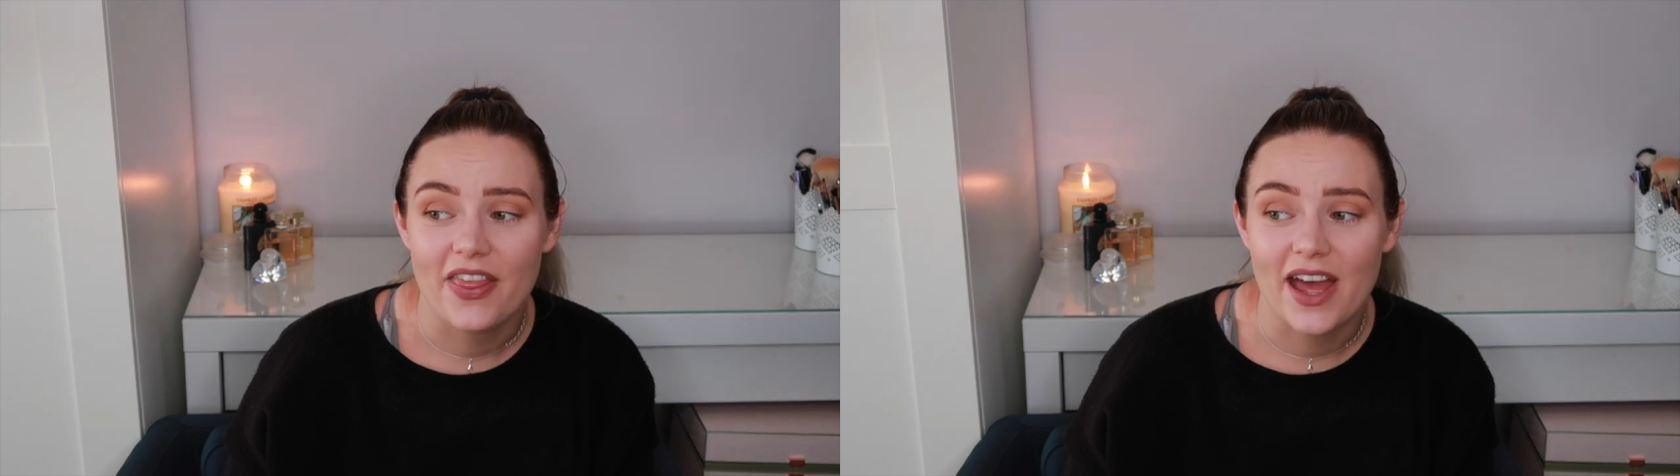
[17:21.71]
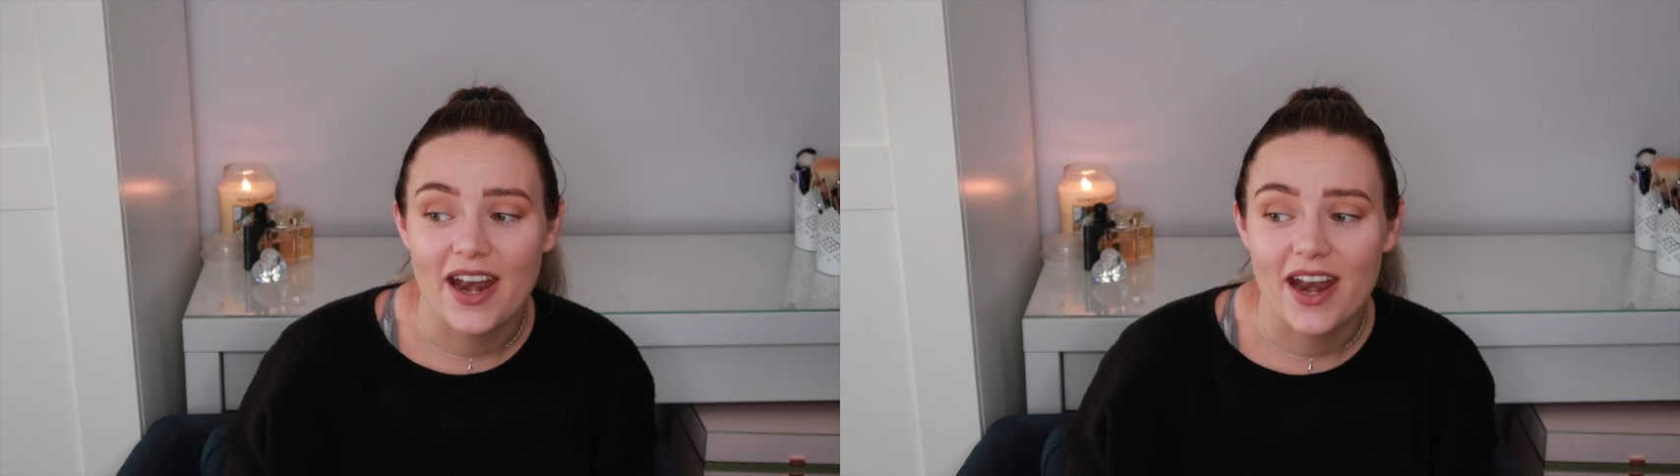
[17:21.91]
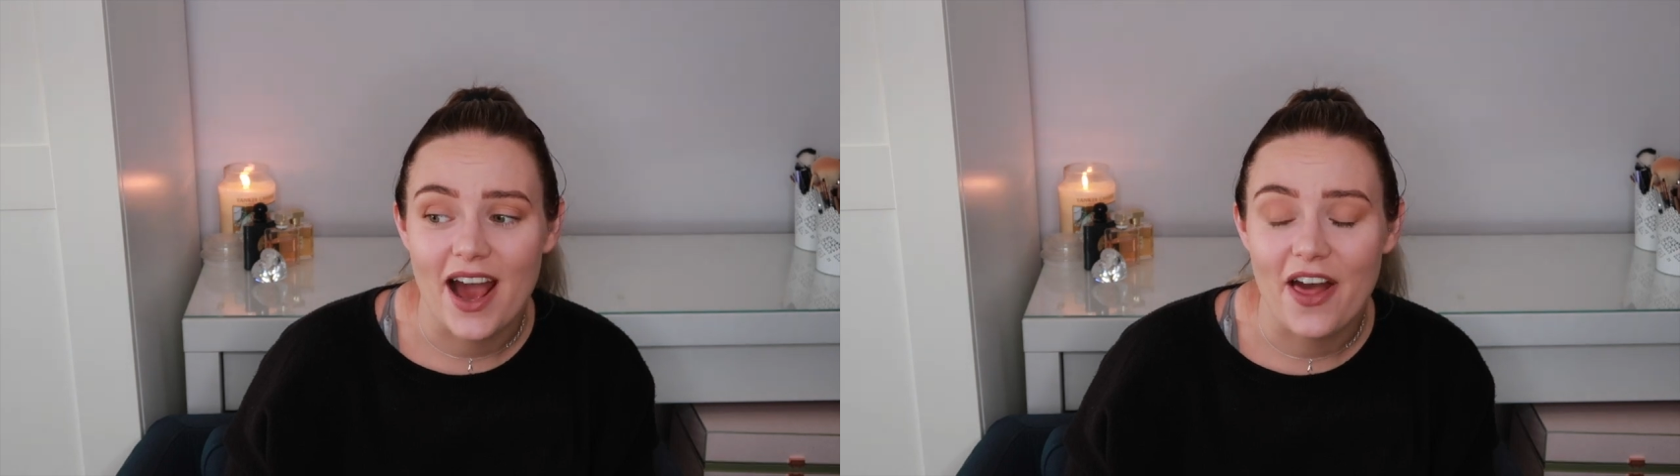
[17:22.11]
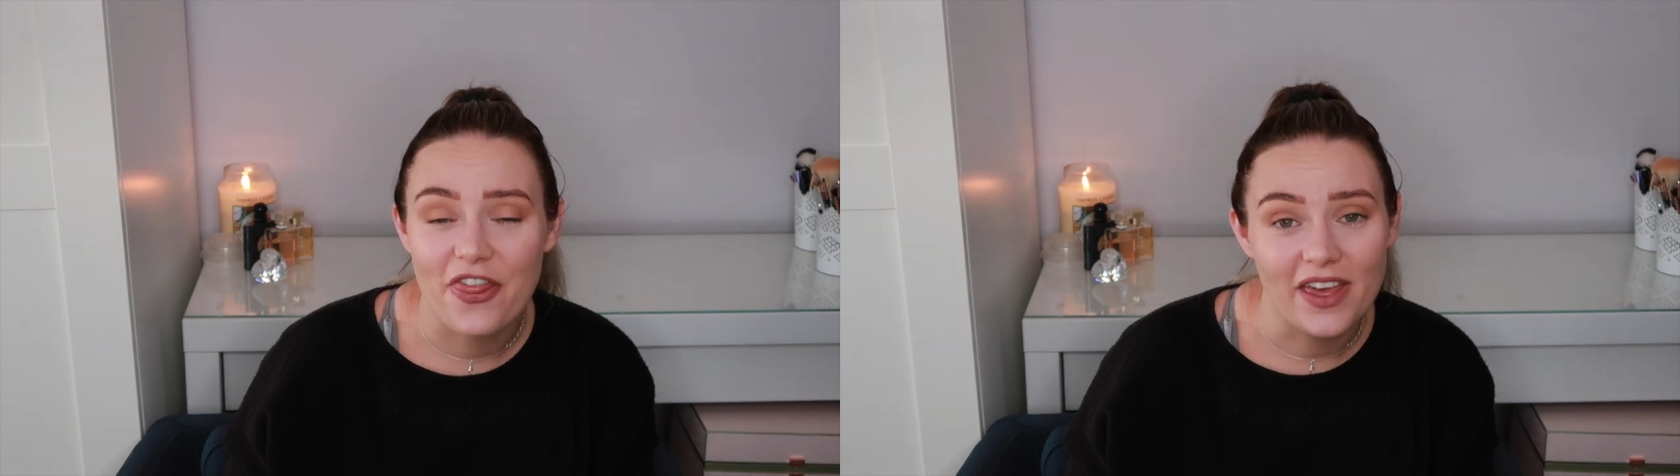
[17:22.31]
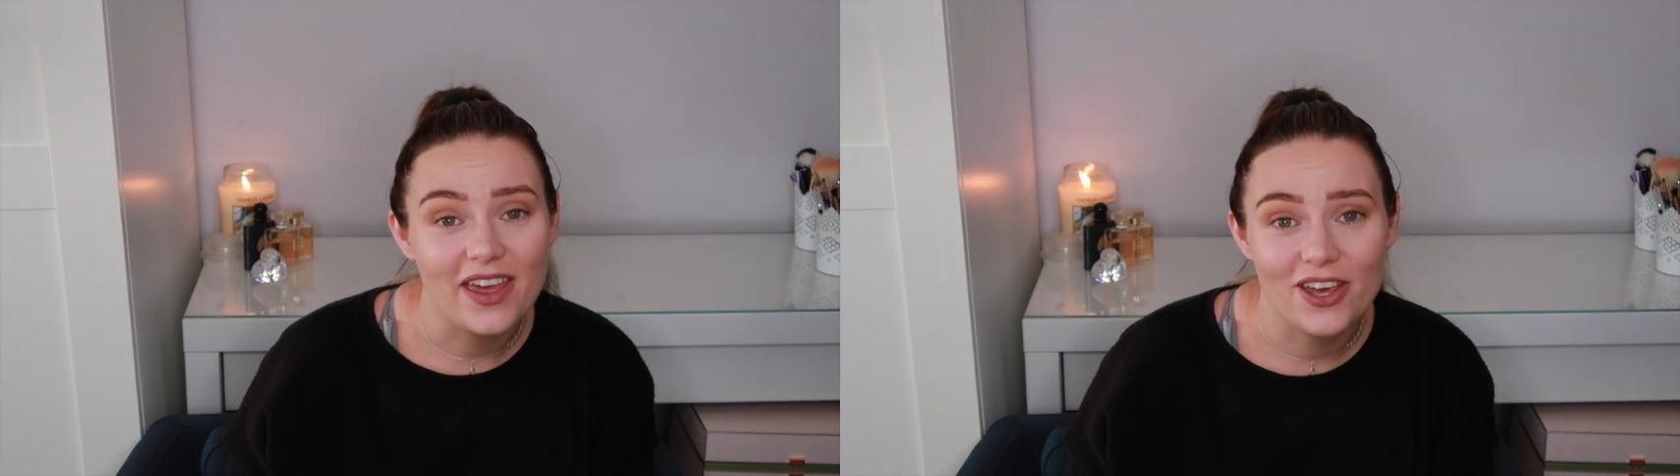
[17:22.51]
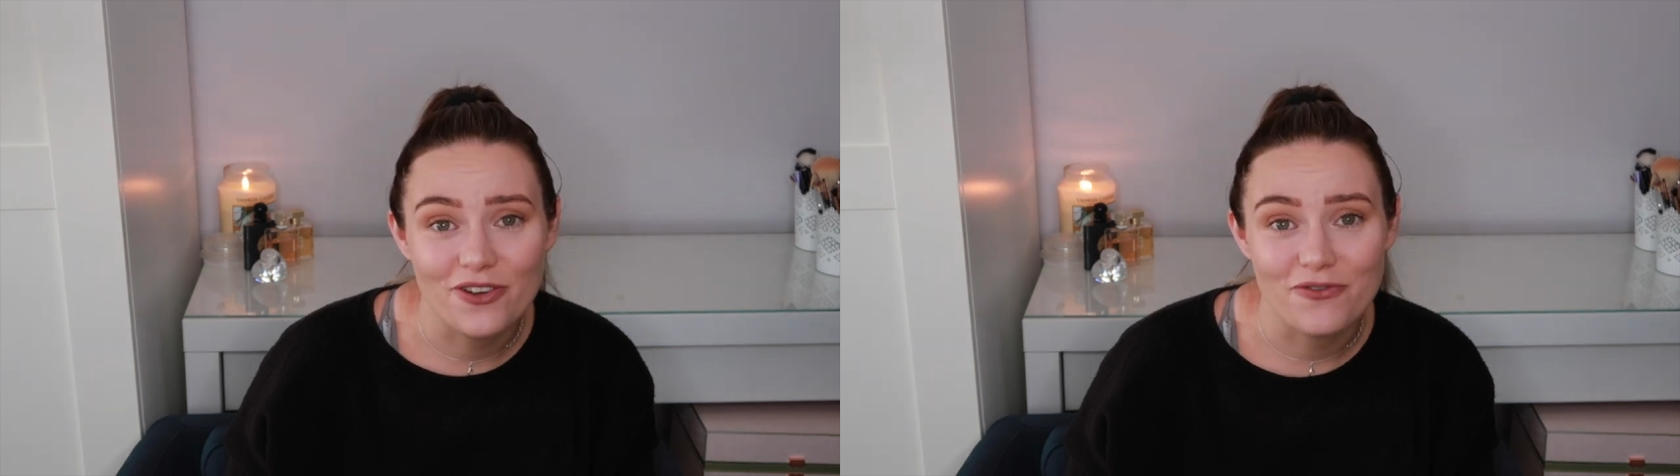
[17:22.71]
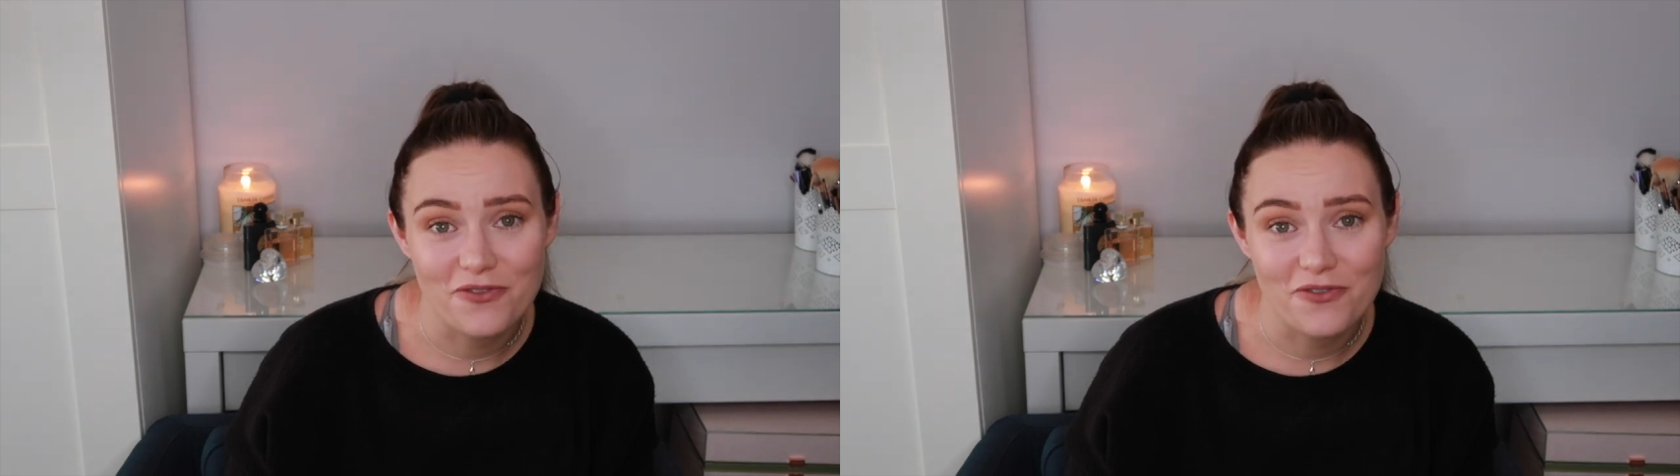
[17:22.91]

Then I think you'd